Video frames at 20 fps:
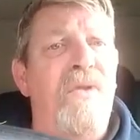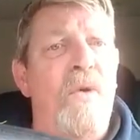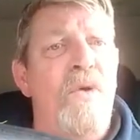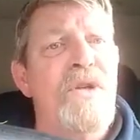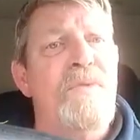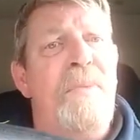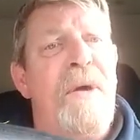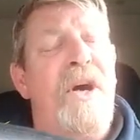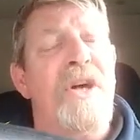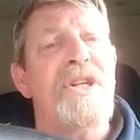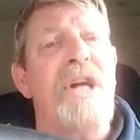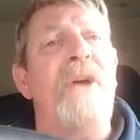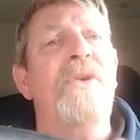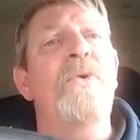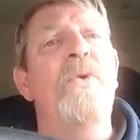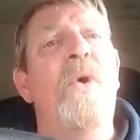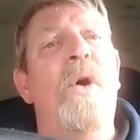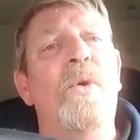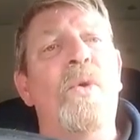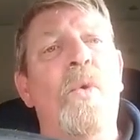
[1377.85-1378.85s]
folks, because I
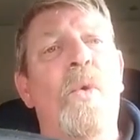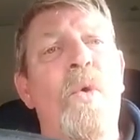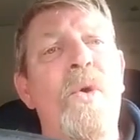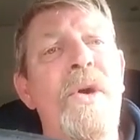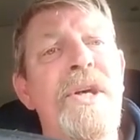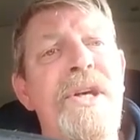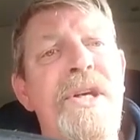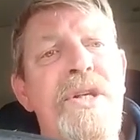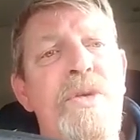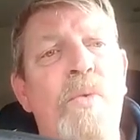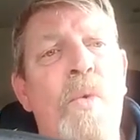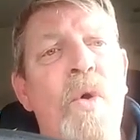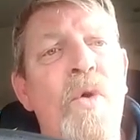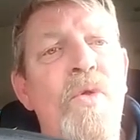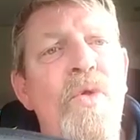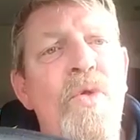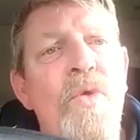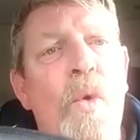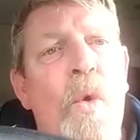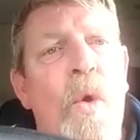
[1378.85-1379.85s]
know a lot of yous
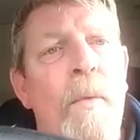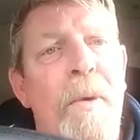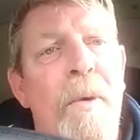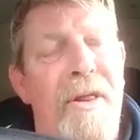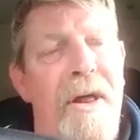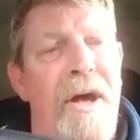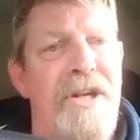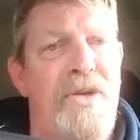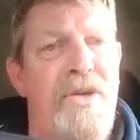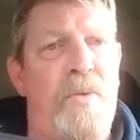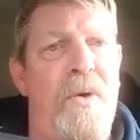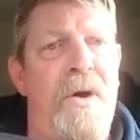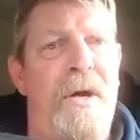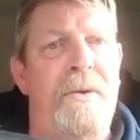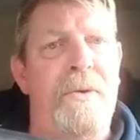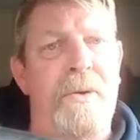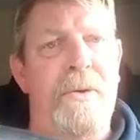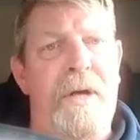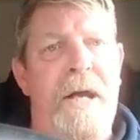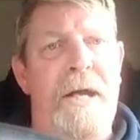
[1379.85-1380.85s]
won't know about this
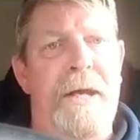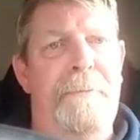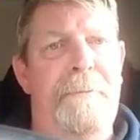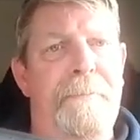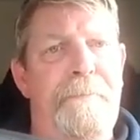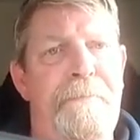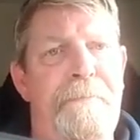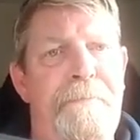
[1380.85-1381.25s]
one, all right?